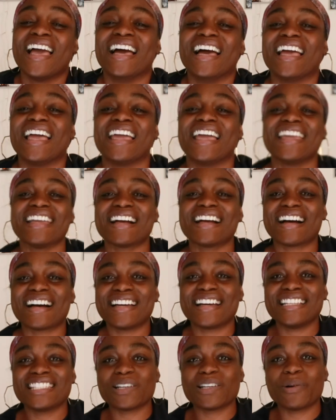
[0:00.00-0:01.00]
Hey
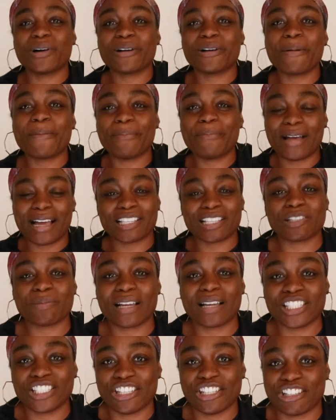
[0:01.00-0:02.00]
guys, and welcome back to
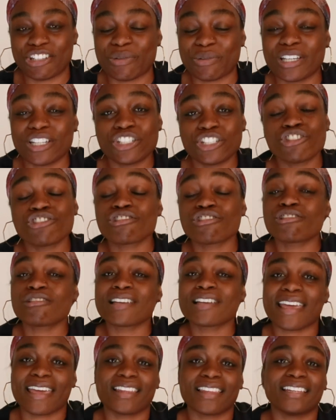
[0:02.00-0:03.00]
my channel. It is your girl
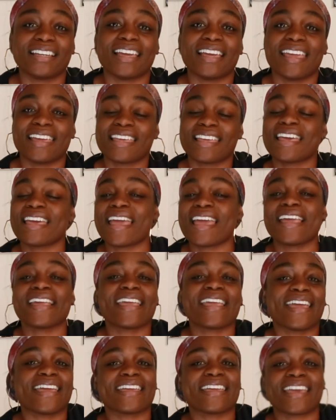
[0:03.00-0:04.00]
Kayla, aka
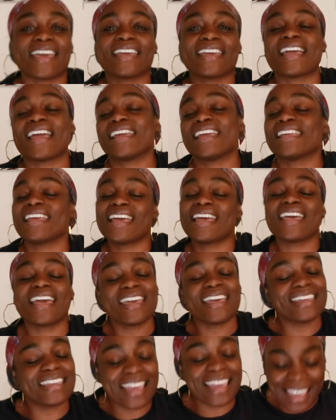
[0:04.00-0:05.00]
KK,
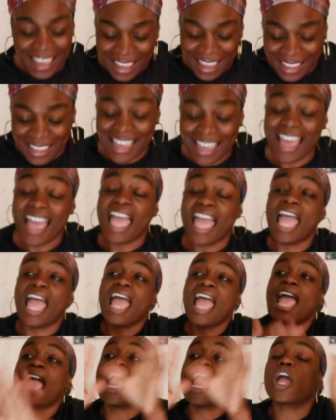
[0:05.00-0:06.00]
aka K,
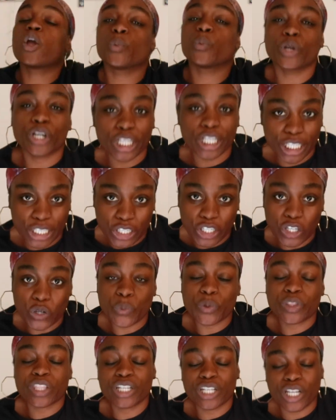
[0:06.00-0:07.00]
and we're here
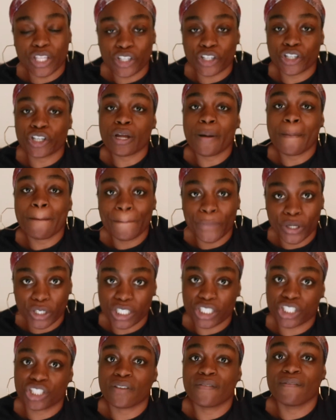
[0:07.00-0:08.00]
with another
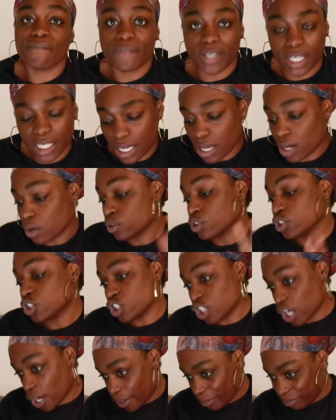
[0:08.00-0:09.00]
bookish video.
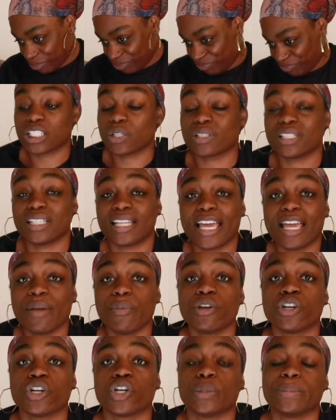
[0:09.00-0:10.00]
So today
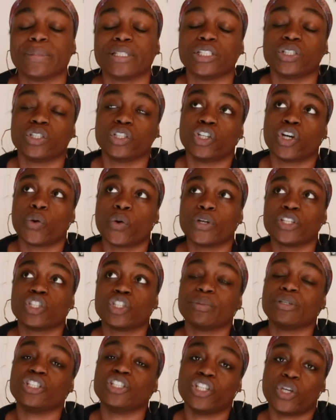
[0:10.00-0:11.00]
we're going to
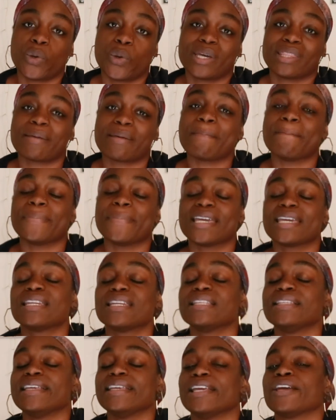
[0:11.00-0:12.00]
be doing the
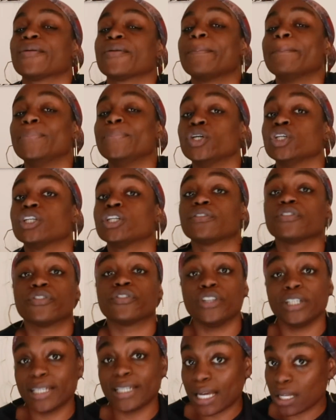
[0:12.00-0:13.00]
mid-year book
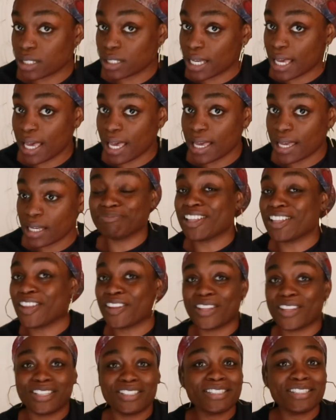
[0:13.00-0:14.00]
freakout tags.
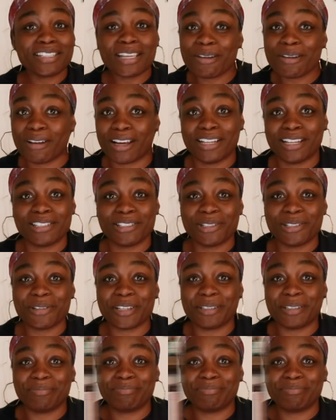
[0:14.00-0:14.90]
Let's just get right into it.